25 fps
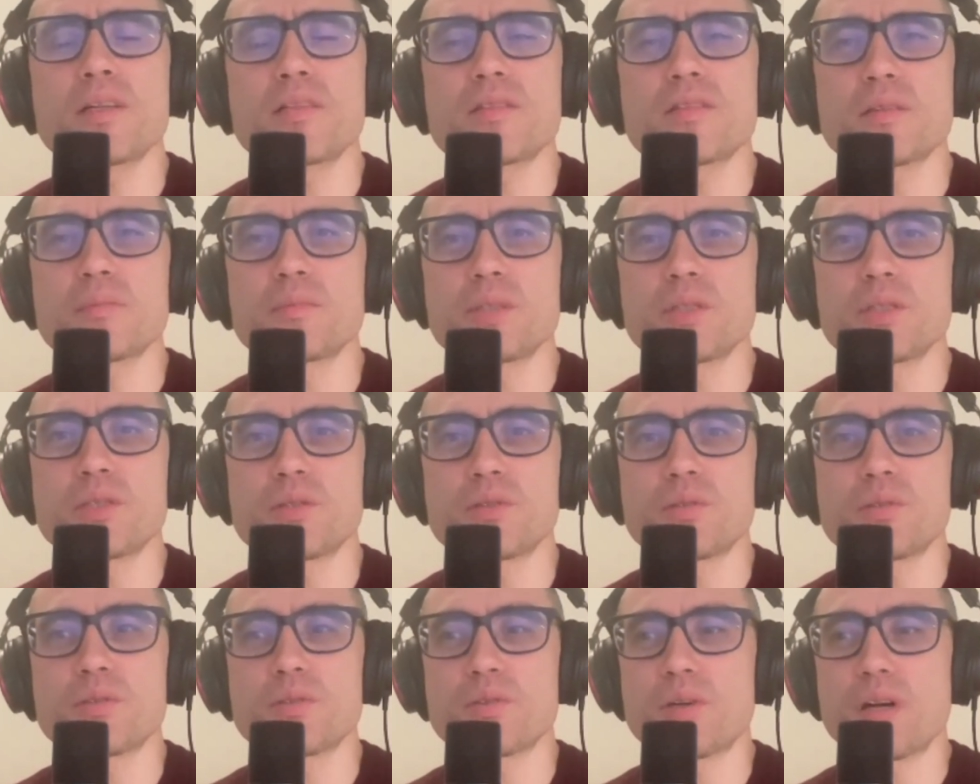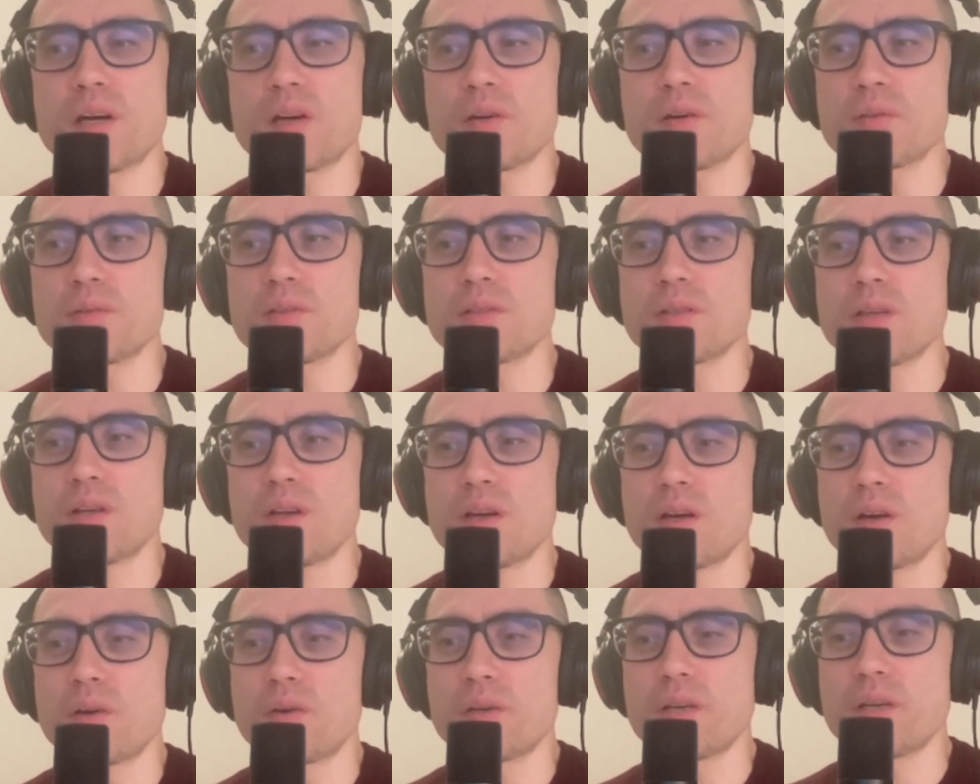some issues around,
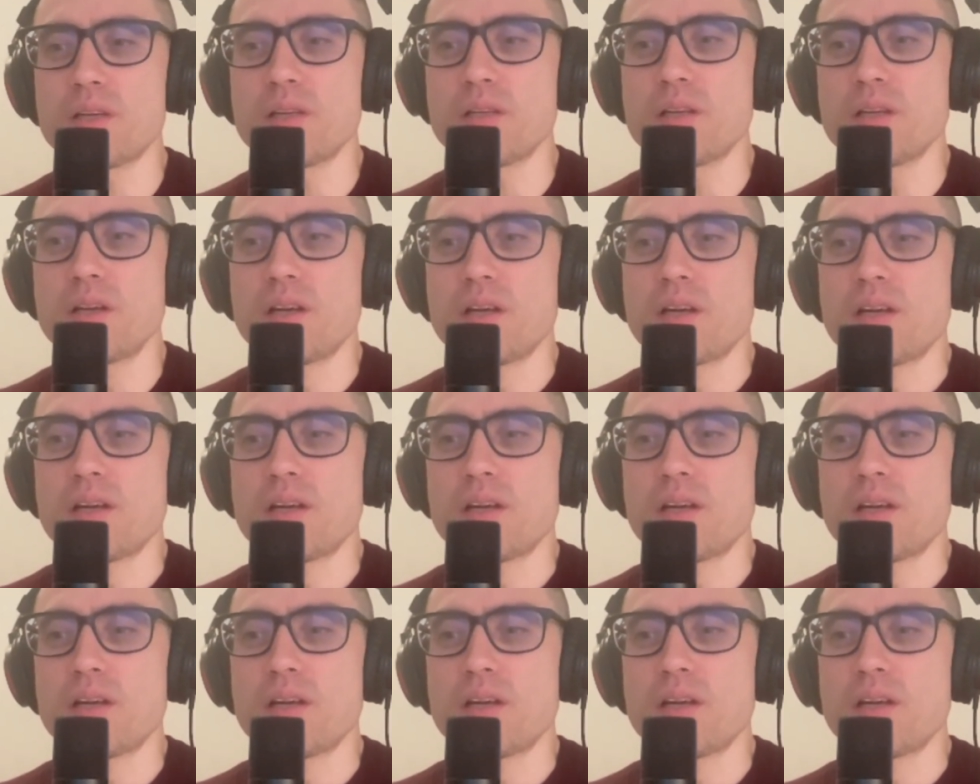okay,